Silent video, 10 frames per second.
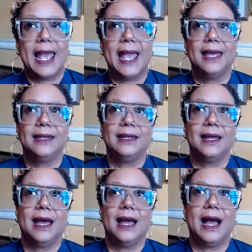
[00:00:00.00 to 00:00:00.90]
And
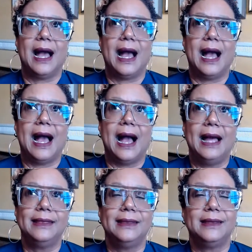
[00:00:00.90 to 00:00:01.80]

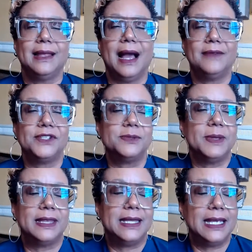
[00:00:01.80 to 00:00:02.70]
I, I've just
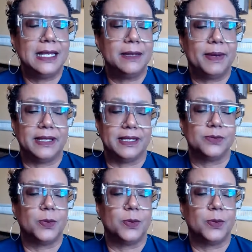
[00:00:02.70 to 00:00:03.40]
been thinking about this.